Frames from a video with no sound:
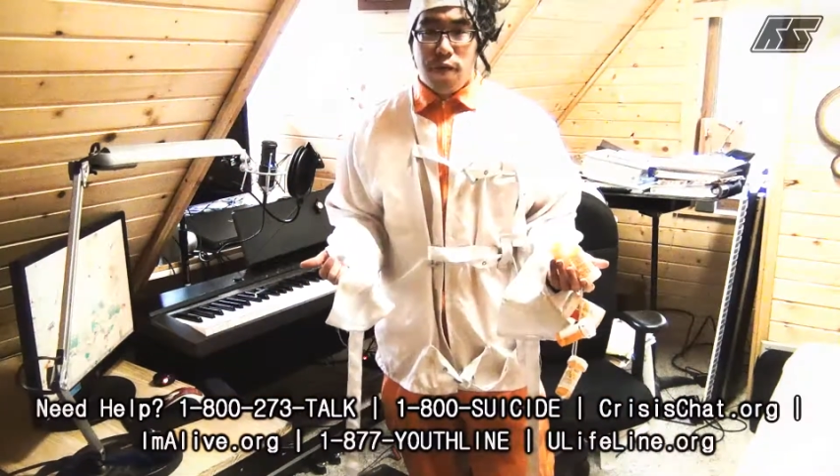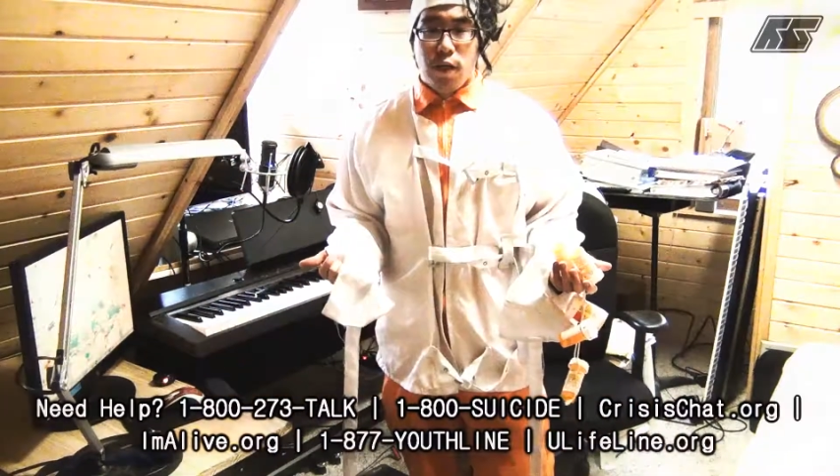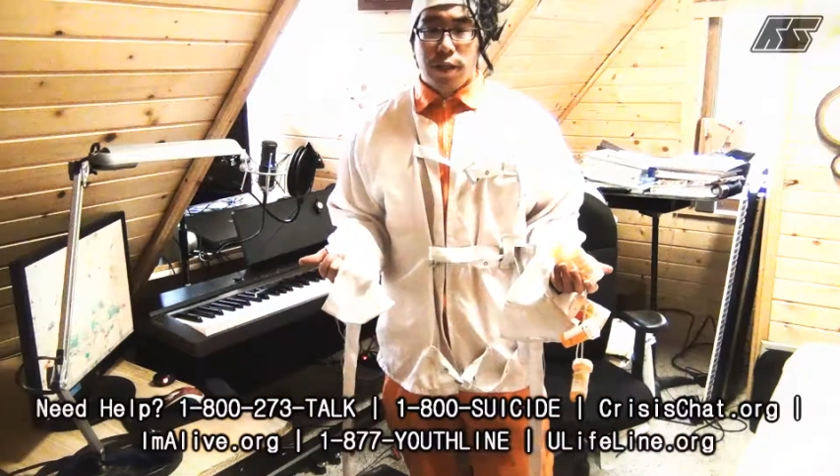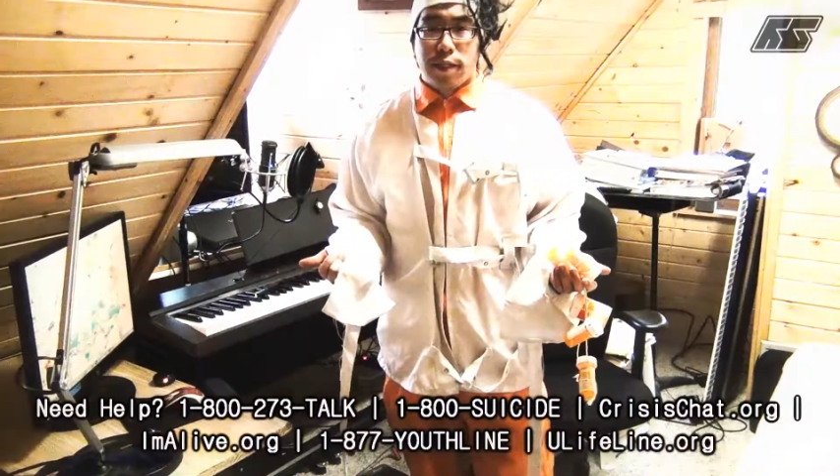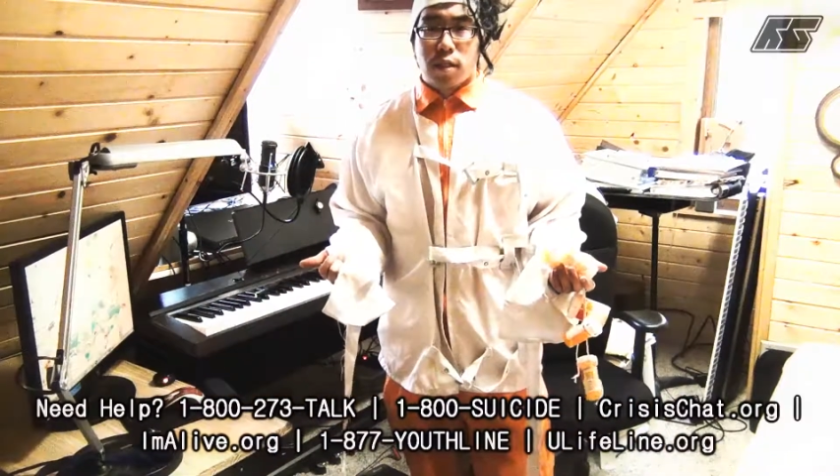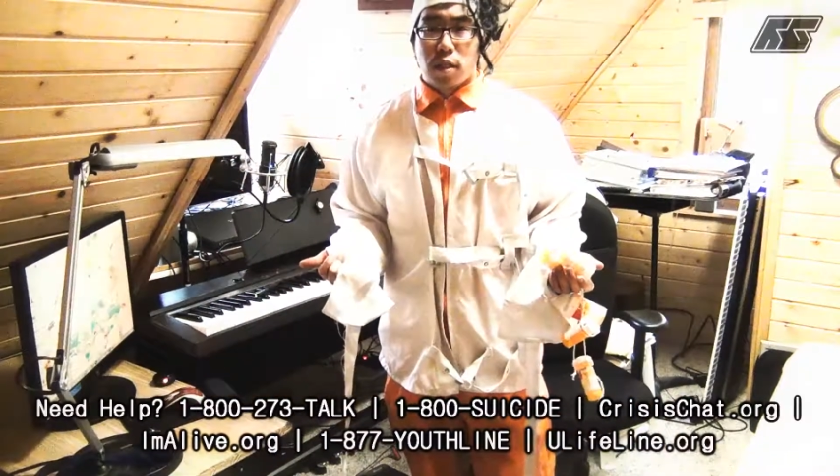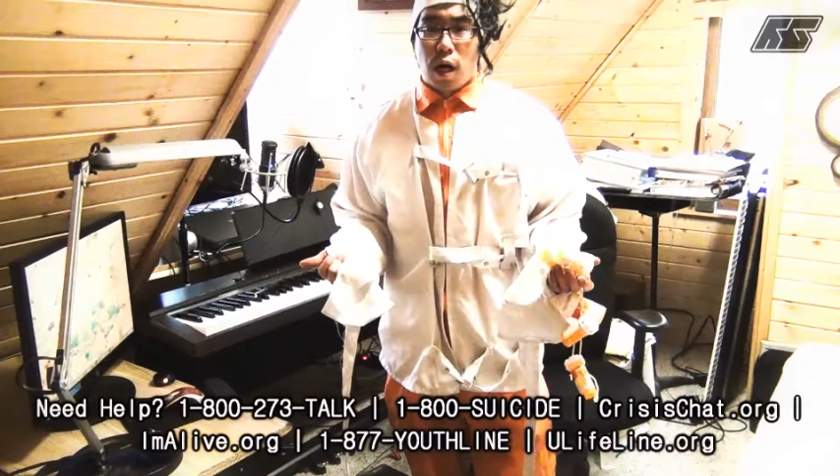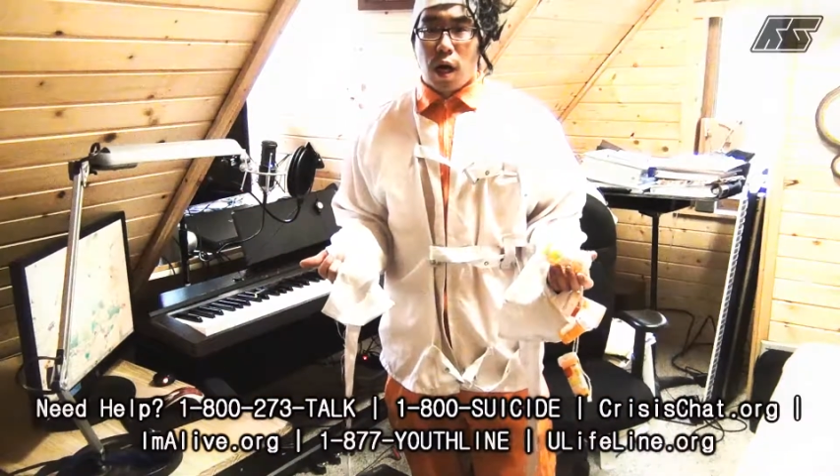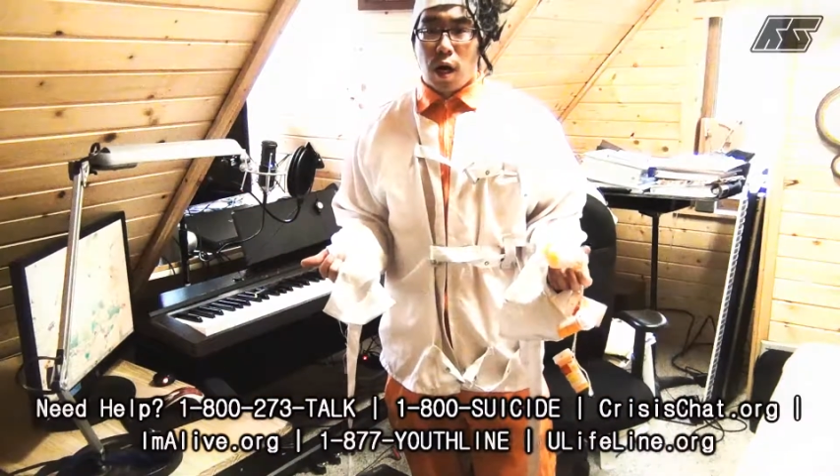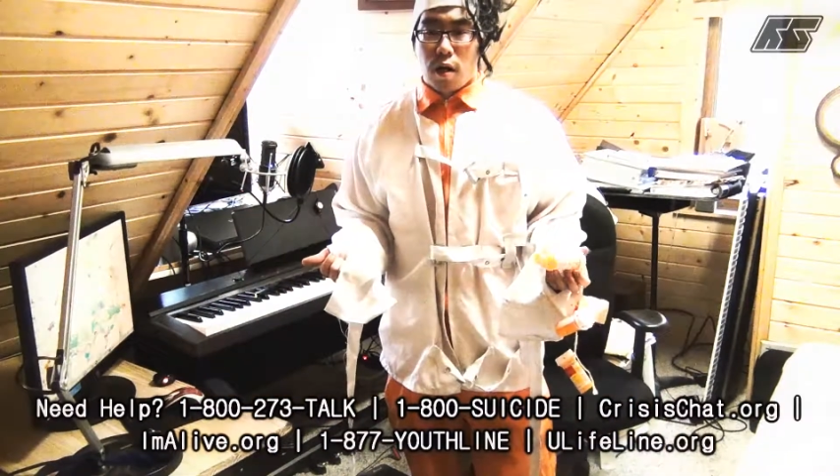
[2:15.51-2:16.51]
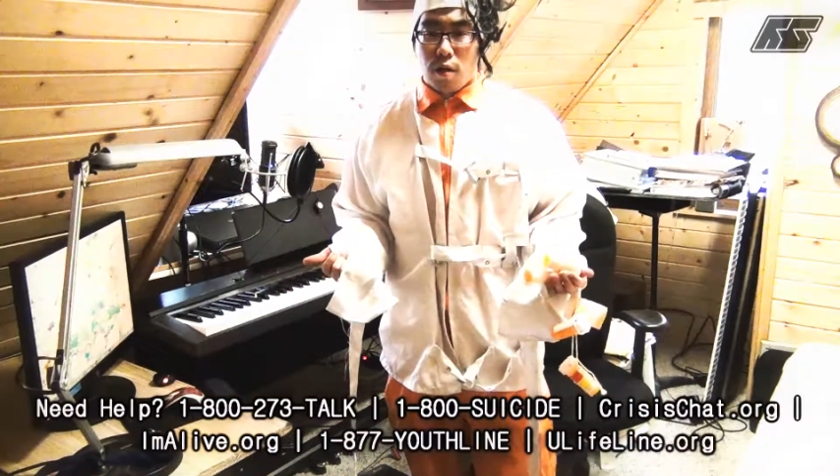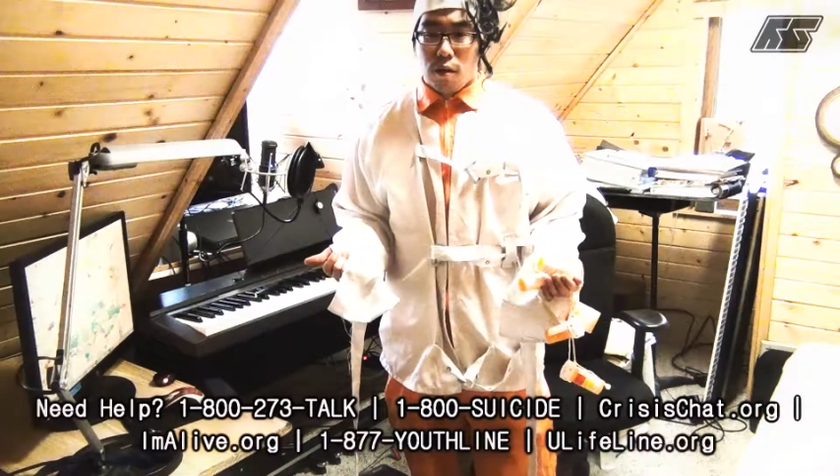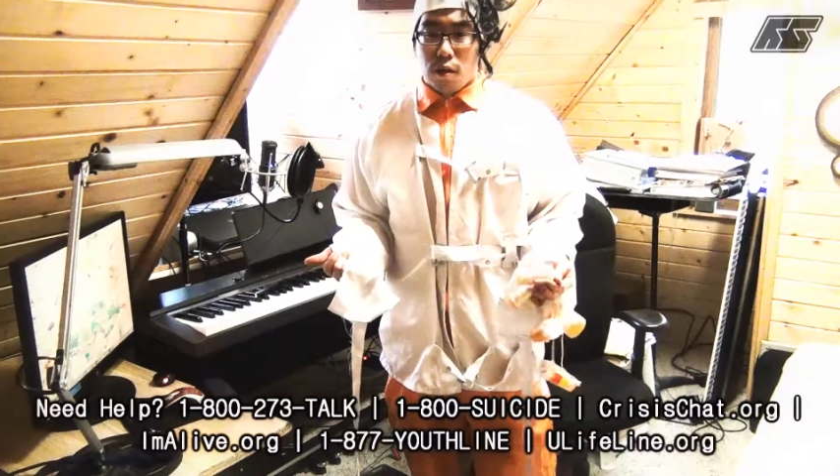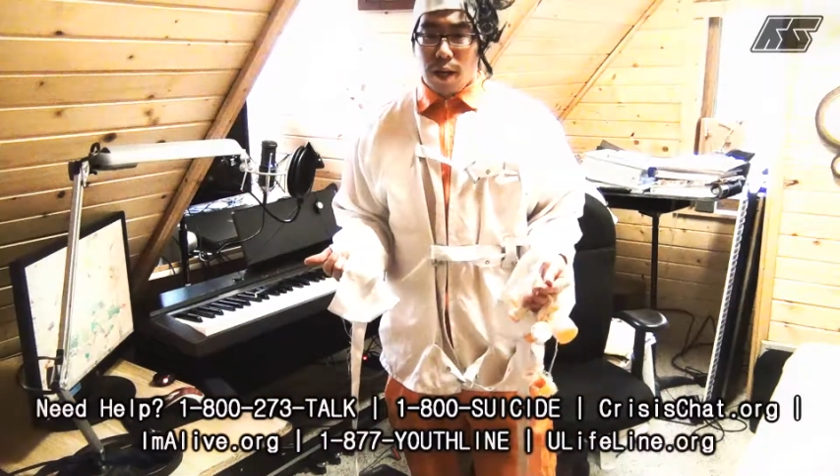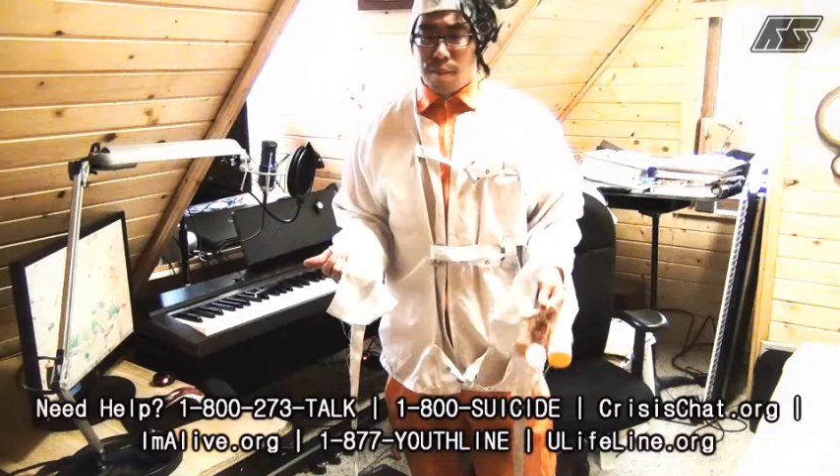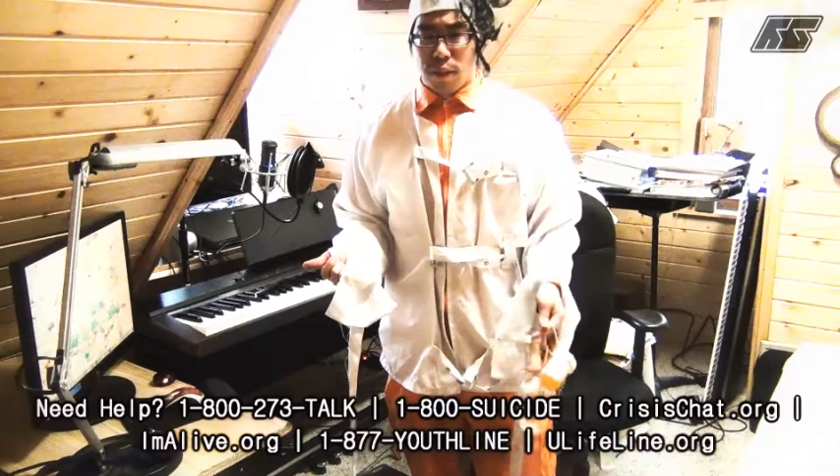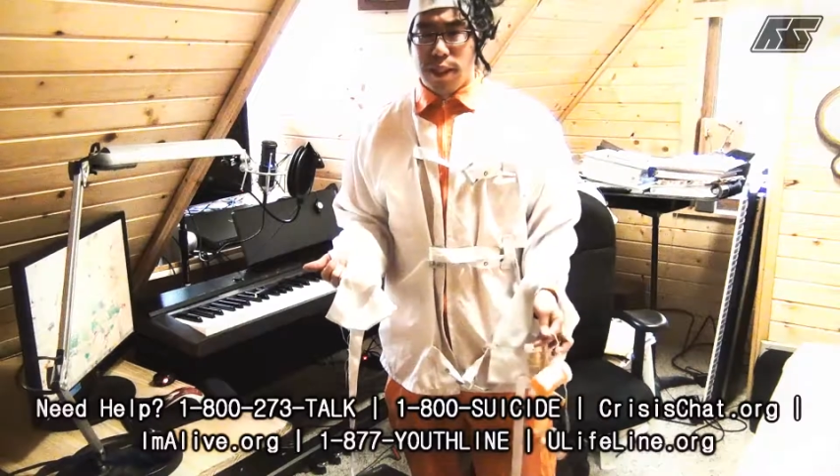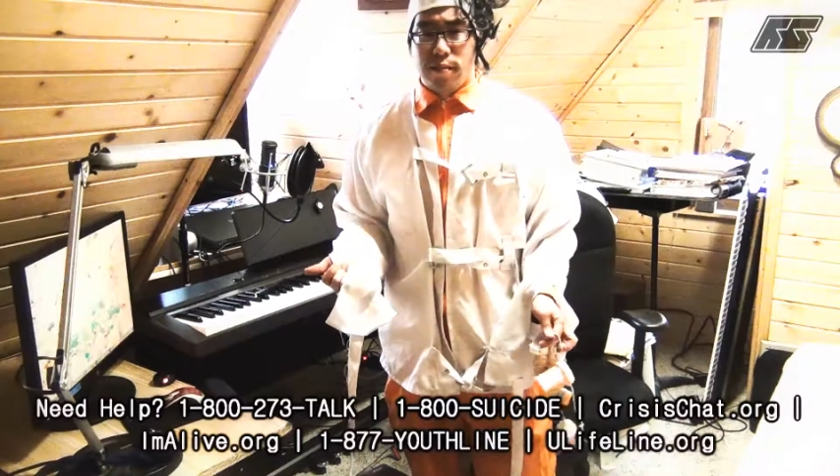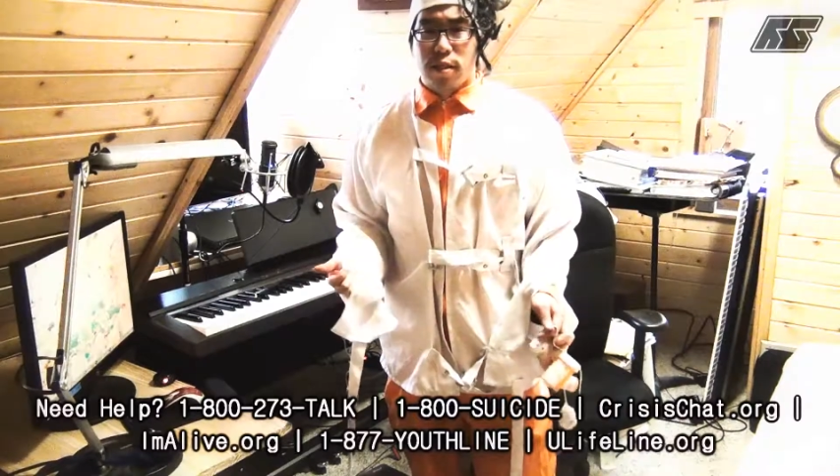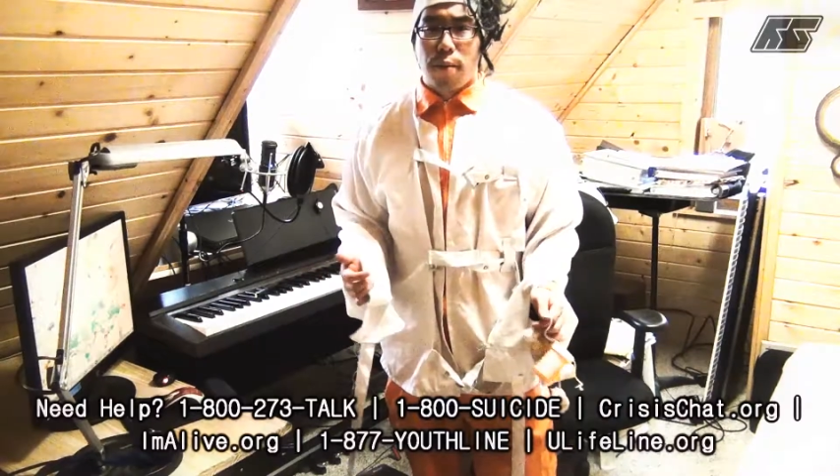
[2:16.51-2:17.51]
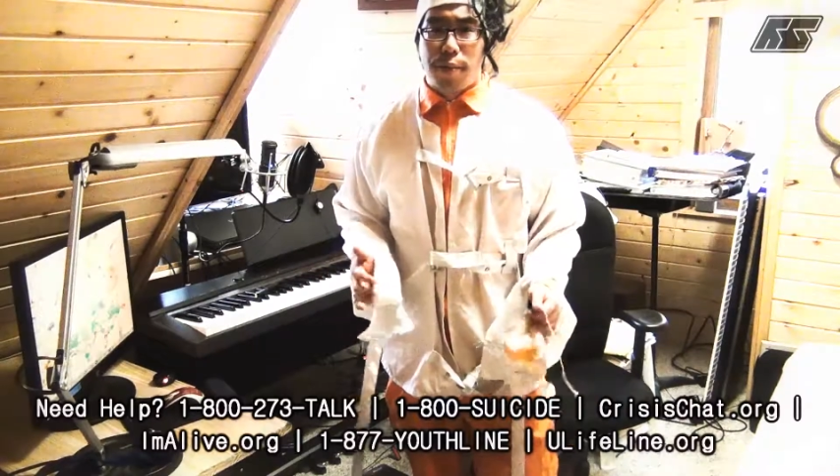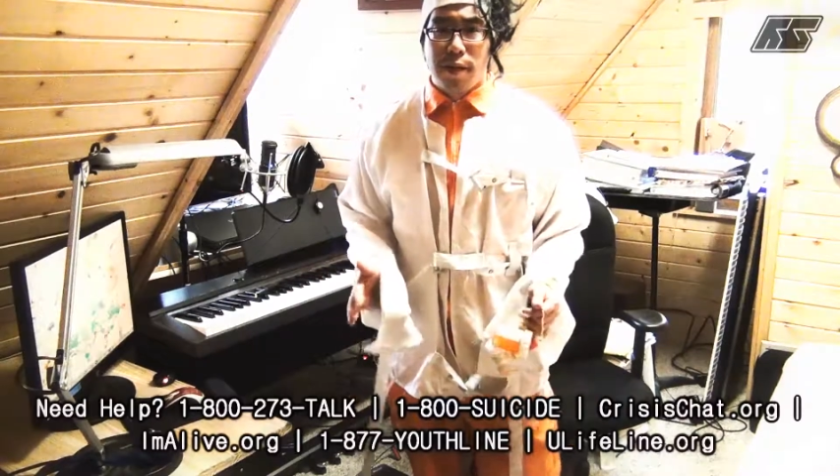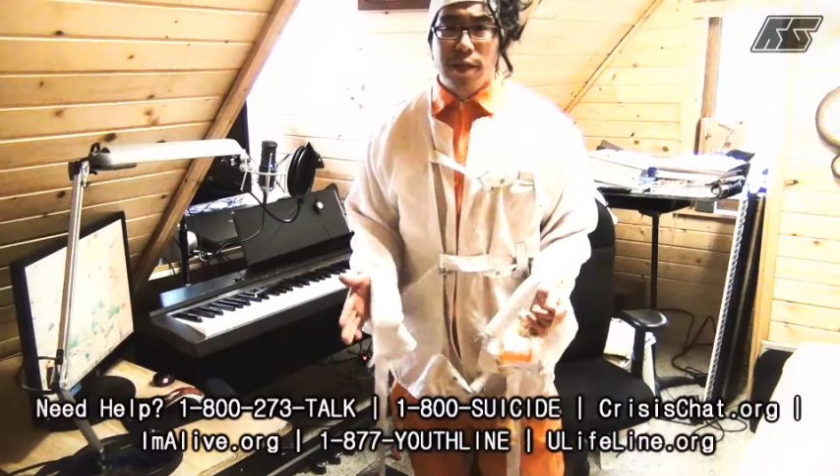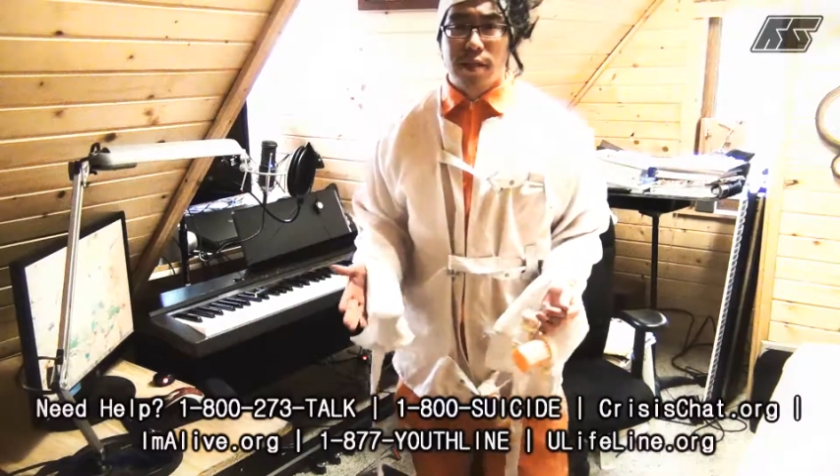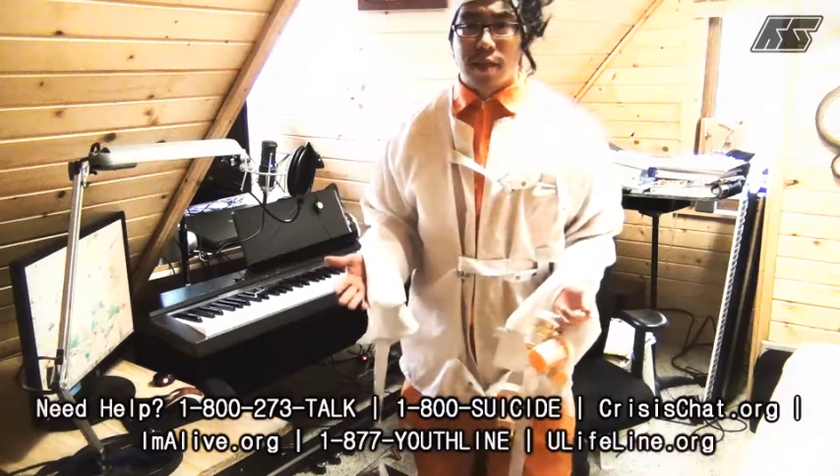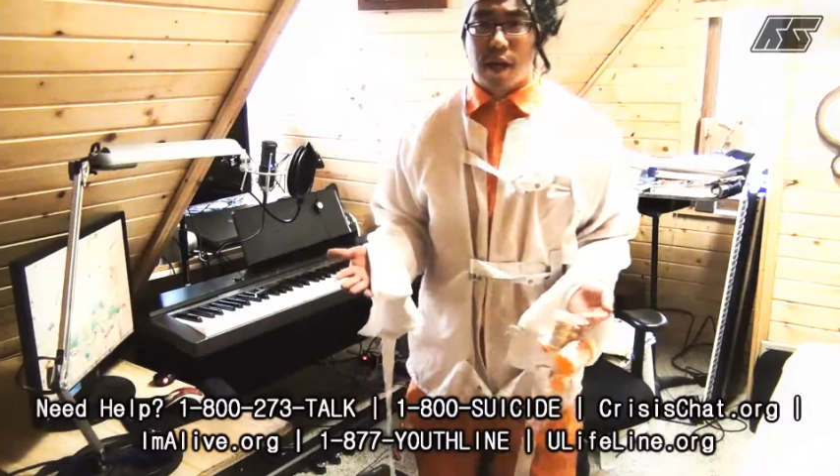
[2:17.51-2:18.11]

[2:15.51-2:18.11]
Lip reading: feelings on and beliefs and opinions